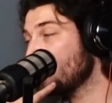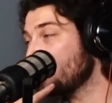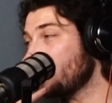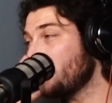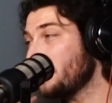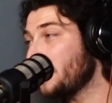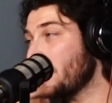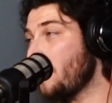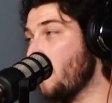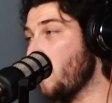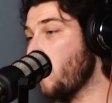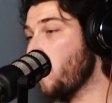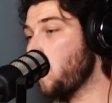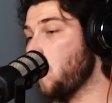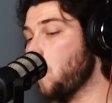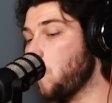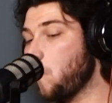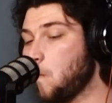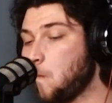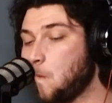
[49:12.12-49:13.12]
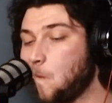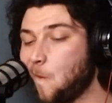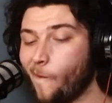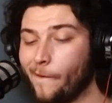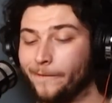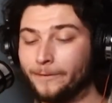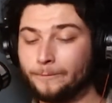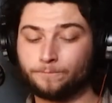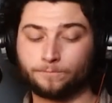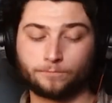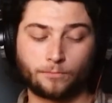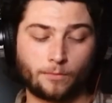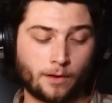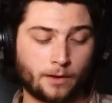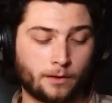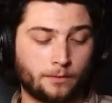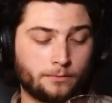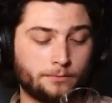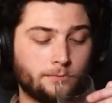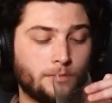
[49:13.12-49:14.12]
I taste it, then I
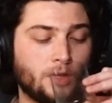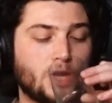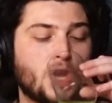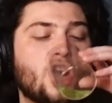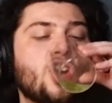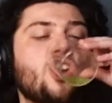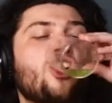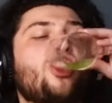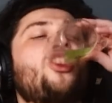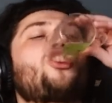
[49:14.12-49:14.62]
taste the jelly